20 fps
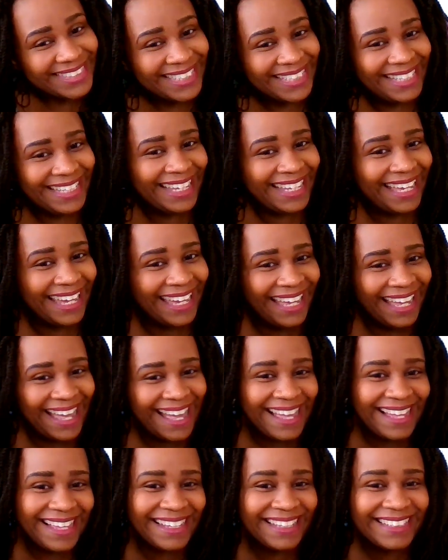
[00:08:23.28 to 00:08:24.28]

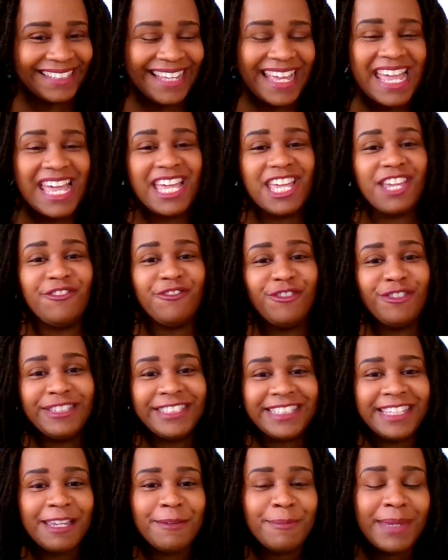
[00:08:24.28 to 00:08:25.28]
yeah, if you
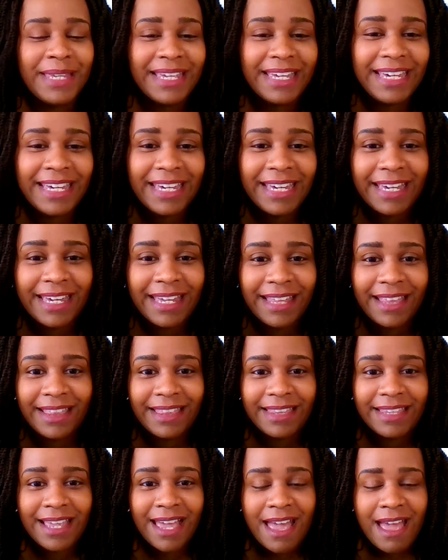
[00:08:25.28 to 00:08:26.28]
see me
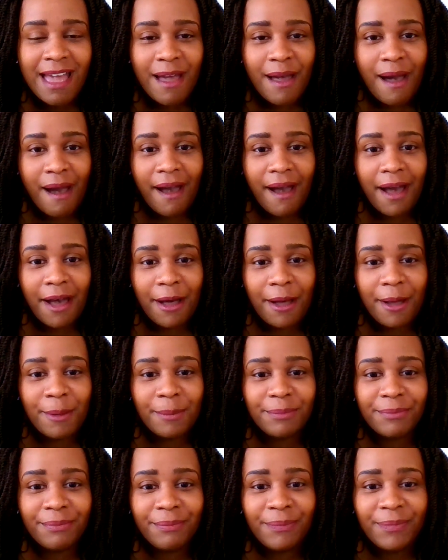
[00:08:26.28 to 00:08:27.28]
in
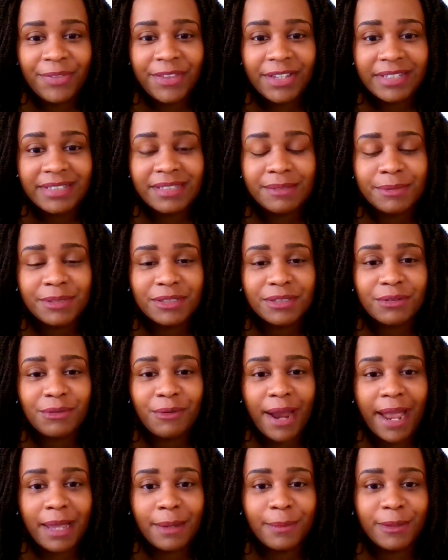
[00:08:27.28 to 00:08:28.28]
um, the
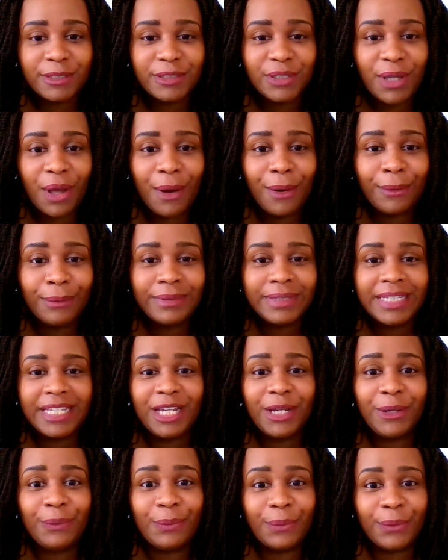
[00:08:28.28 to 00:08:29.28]
subscribers
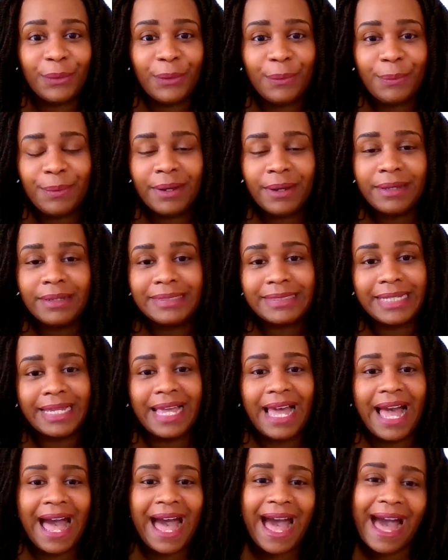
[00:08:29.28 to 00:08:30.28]
only group, say
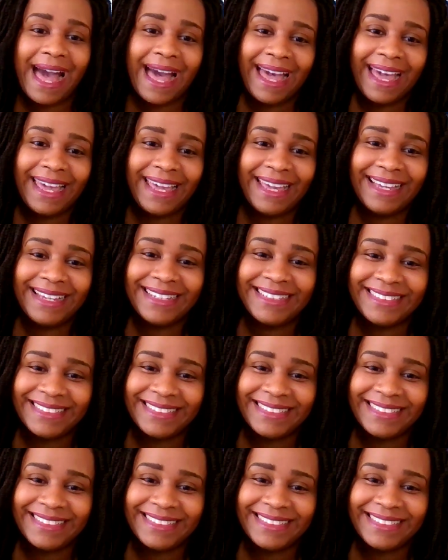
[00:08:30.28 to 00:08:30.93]
hi,